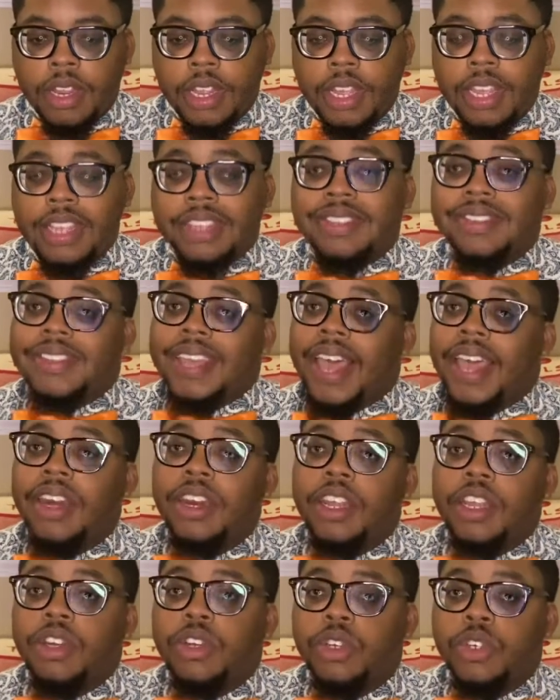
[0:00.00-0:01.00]
is
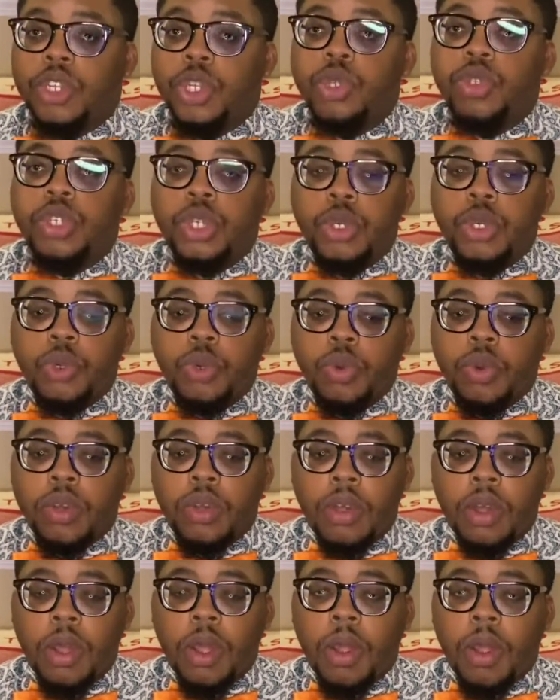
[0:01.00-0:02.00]
tainted due
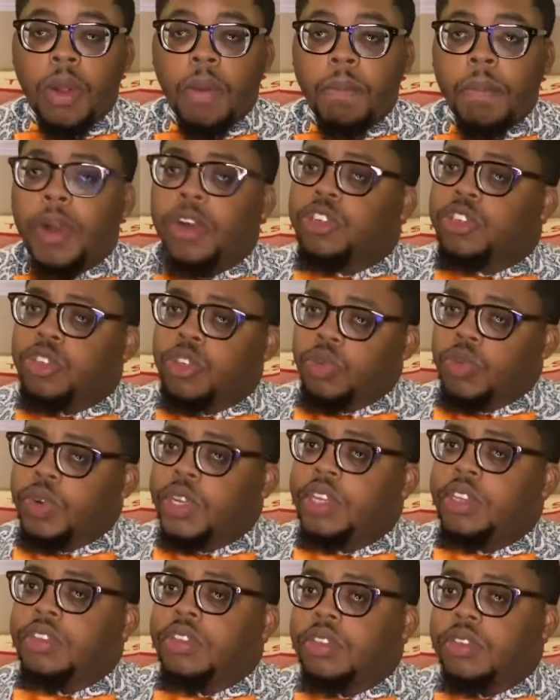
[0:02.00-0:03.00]
to personal
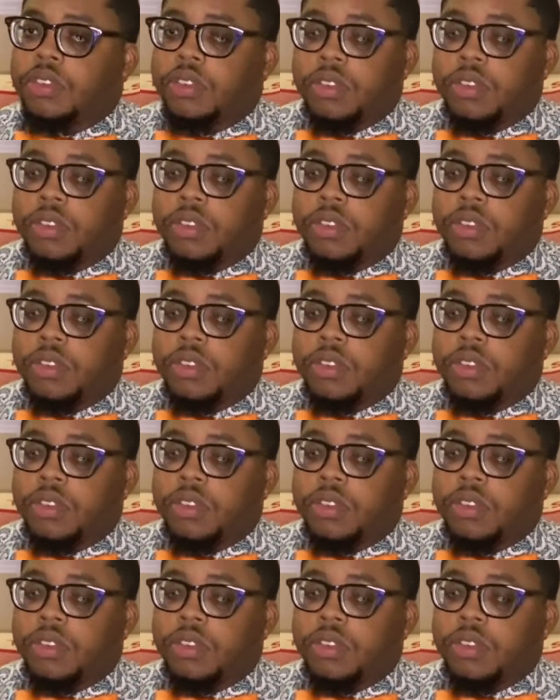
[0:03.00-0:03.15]
reasons.